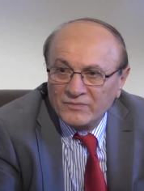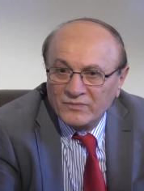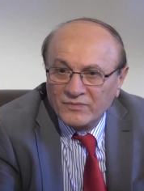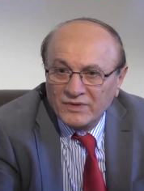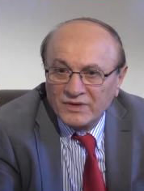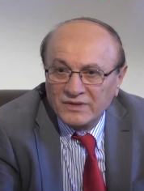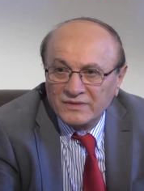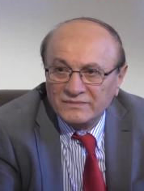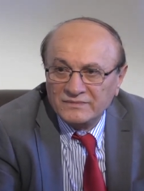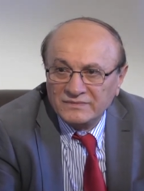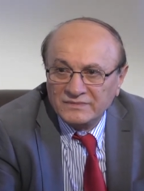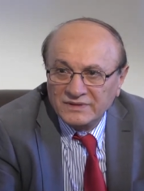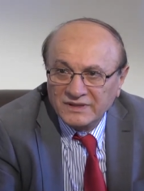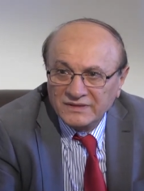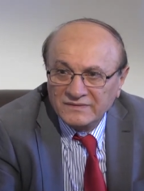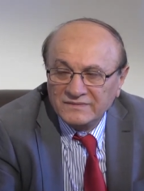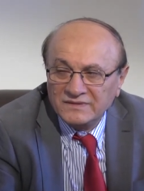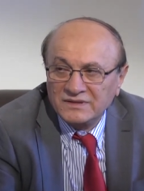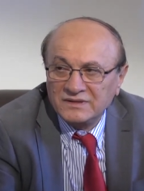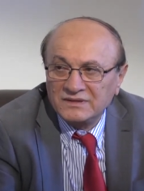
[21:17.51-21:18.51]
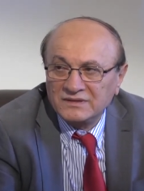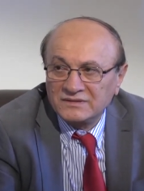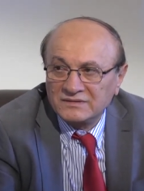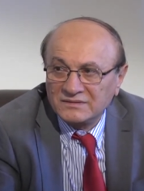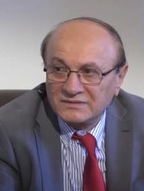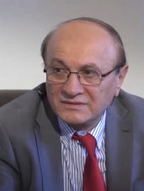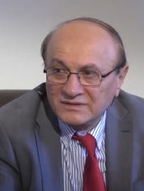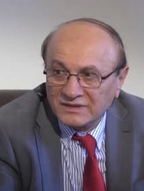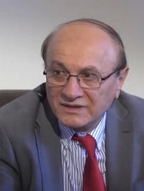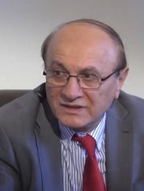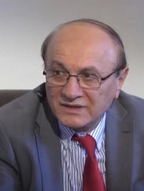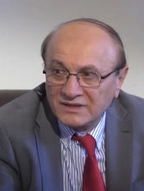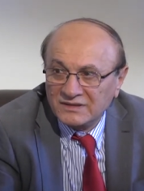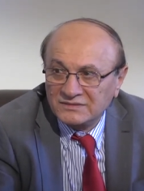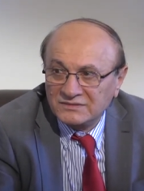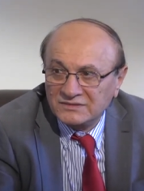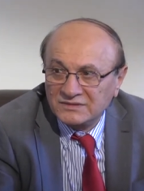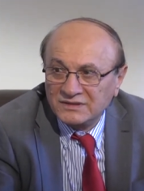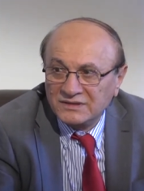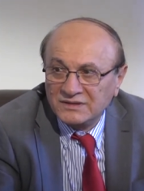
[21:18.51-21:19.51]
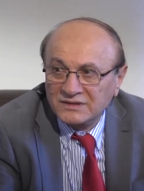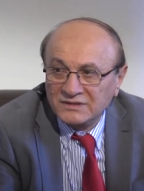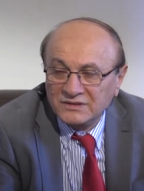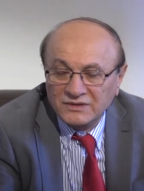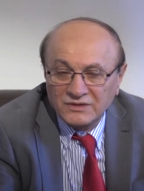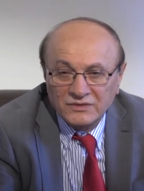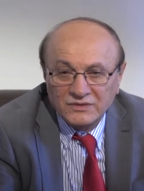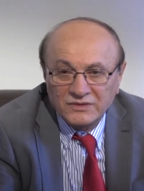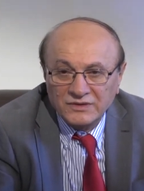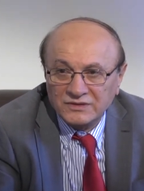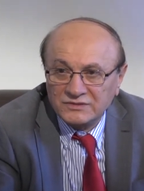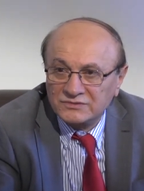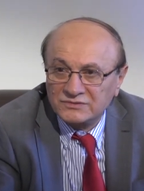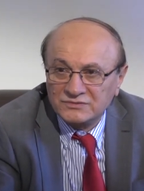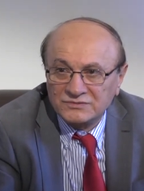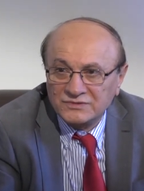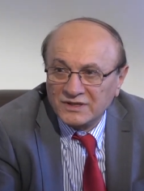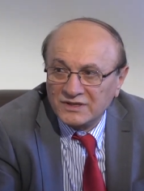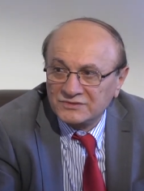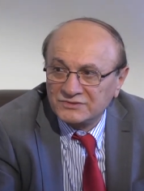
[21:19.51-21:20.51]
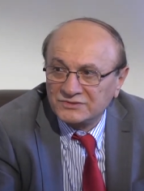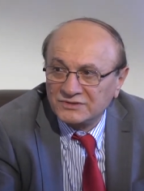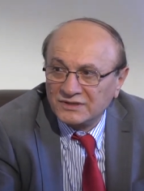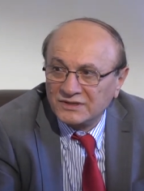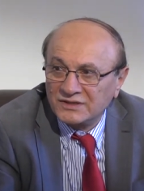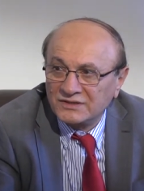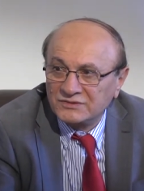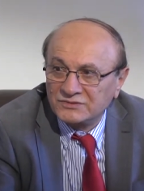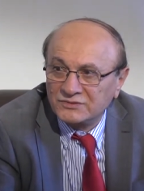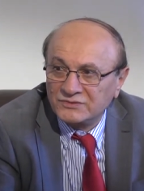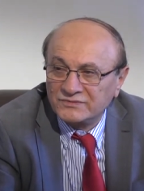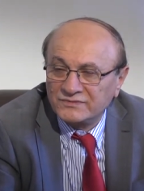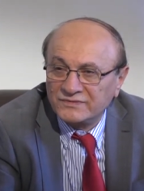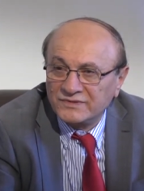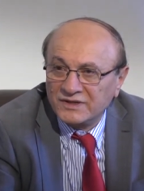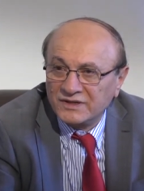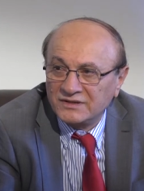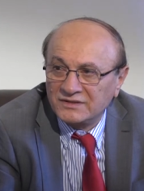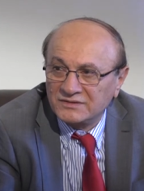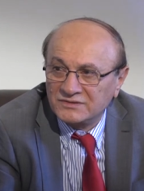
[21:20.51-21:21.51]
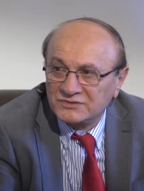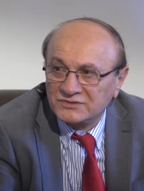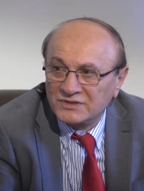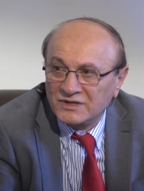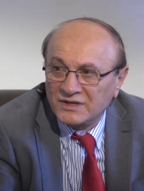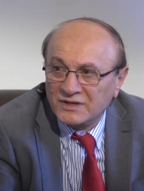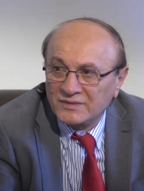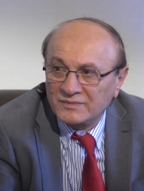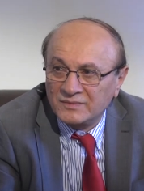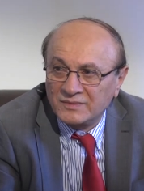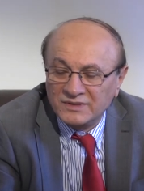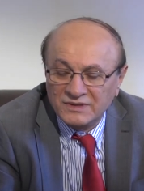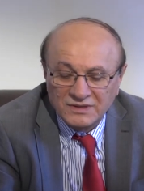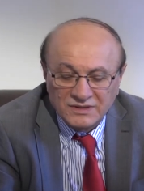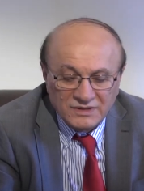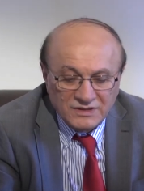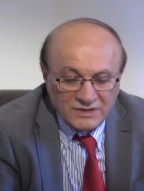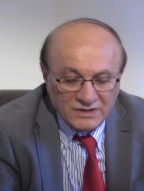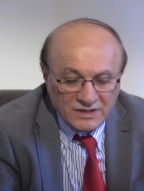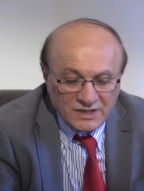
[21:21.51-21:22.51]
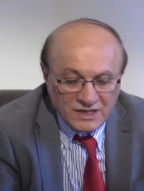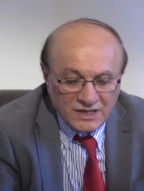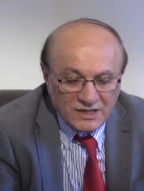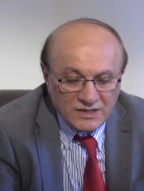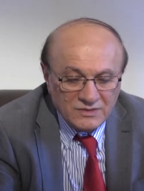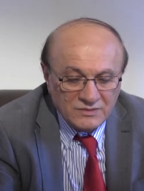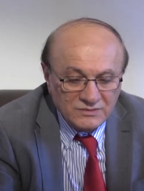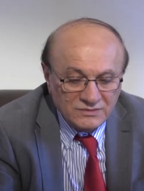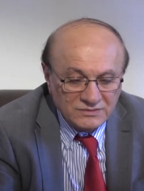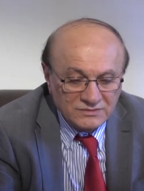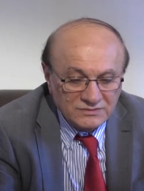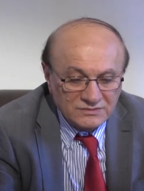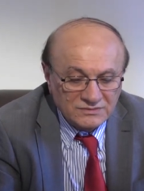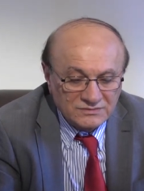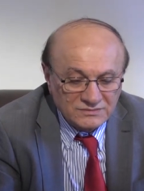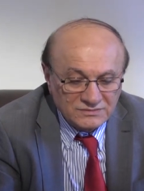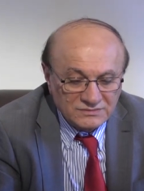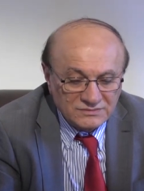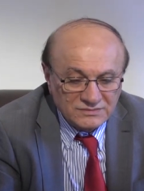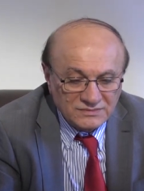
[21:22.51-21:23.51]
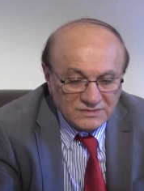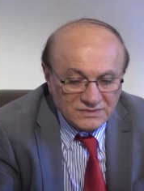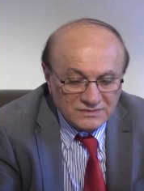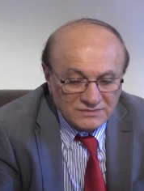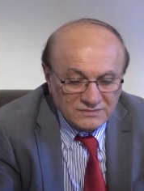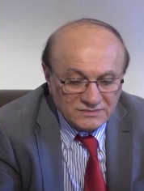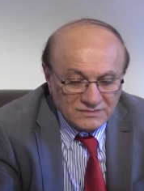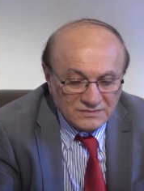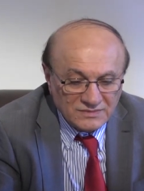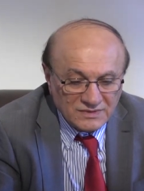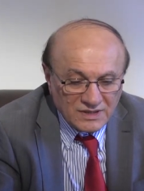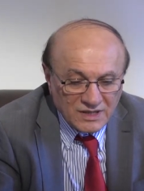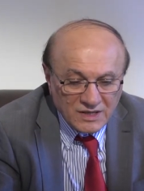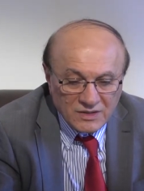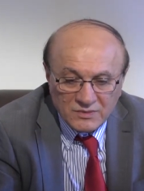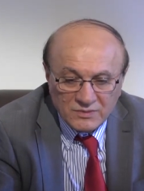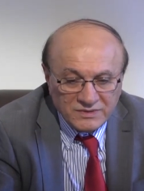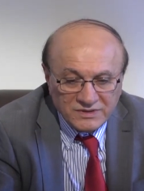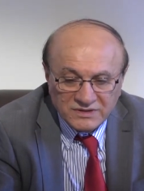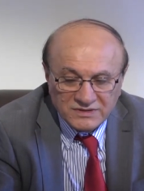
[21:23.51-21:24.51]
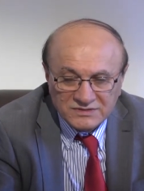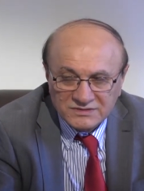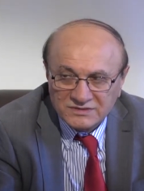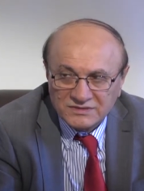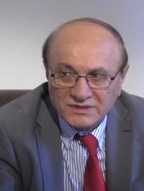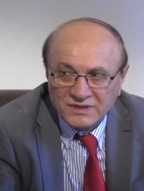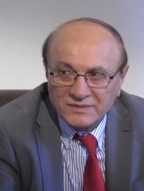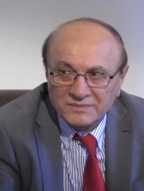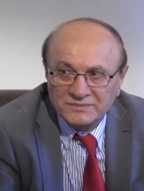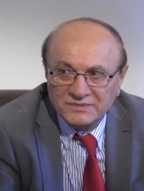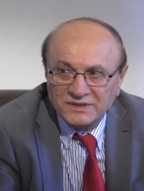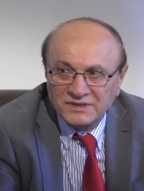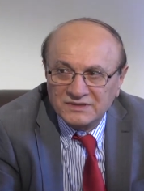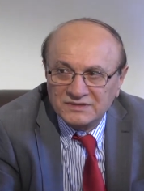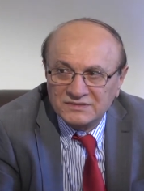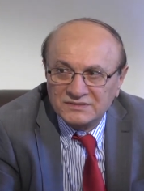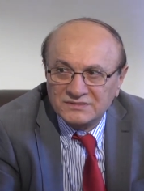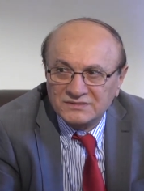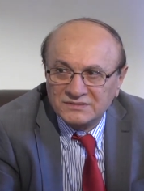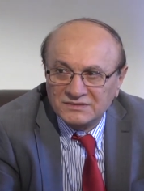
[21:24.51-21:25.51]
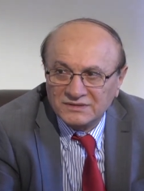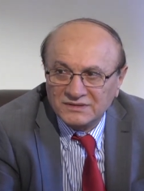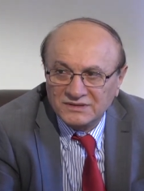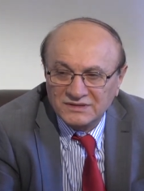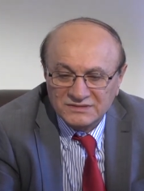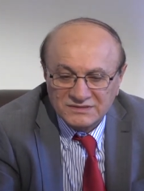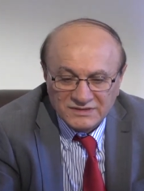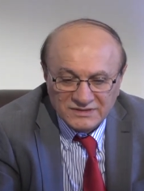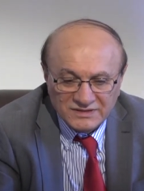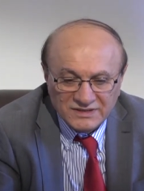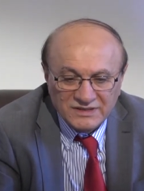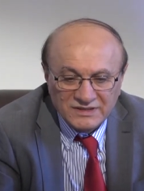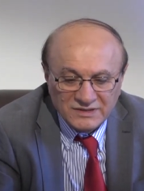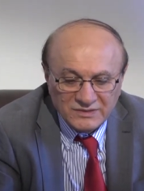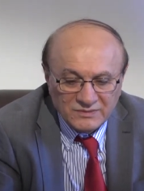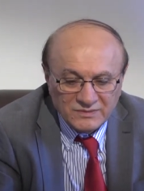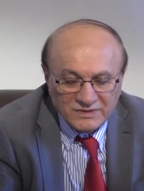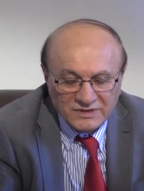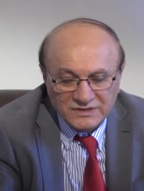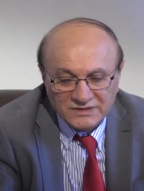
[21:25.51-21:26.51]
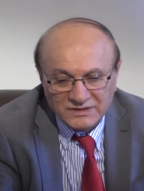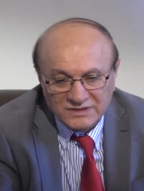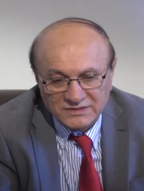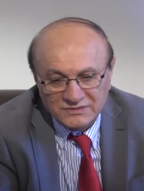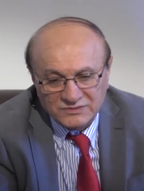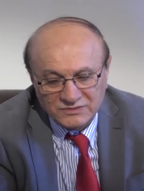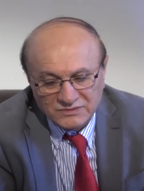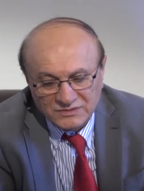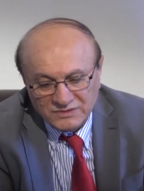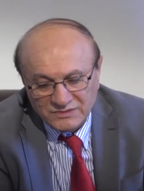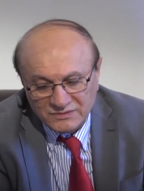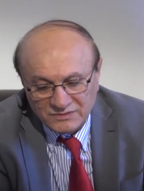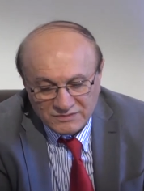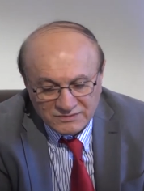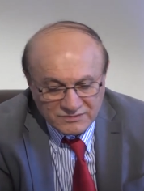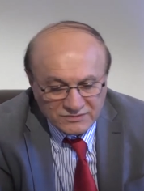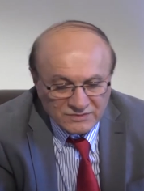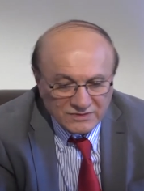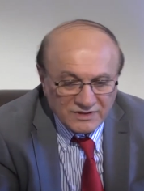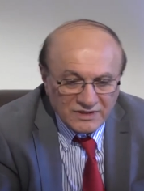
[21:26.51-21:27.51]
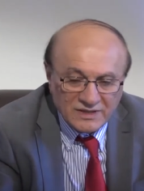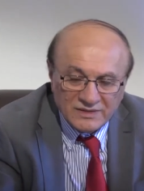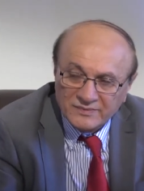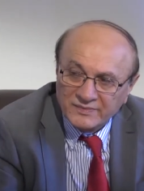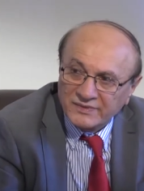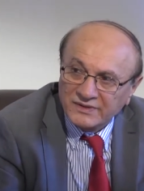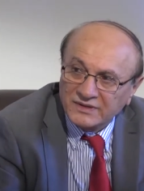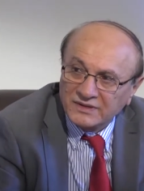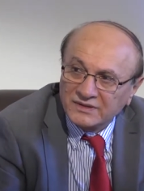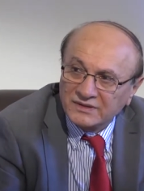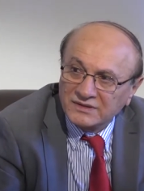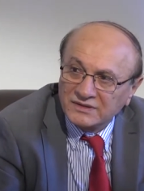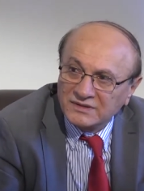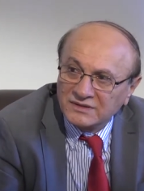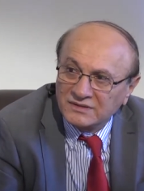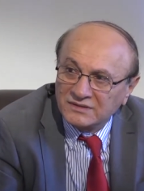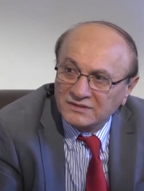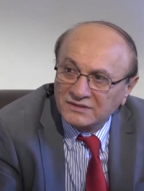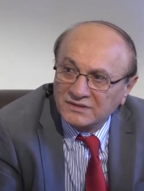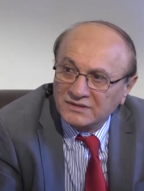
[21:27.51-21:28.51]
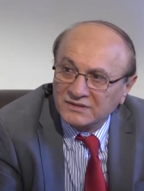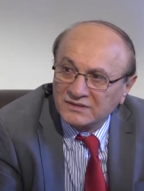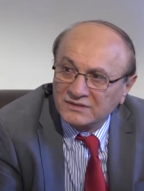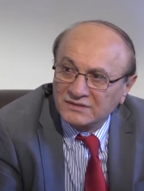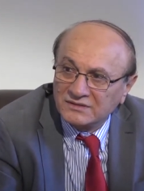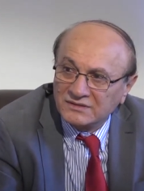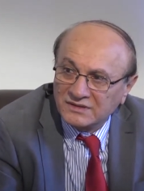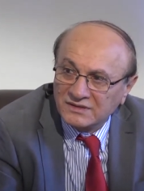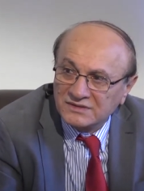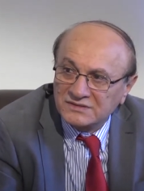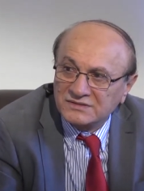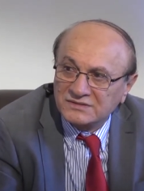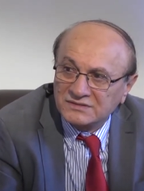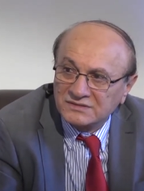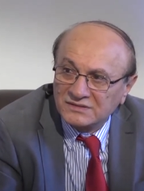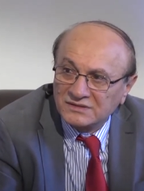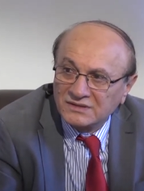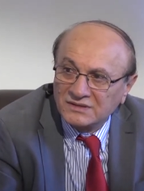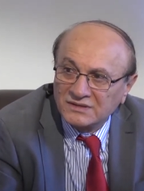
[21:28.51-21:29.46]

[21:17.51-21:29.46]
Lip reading: leaving the country, going to Russia to find a job. How we can stop this? Is there any way that you are also helping in this,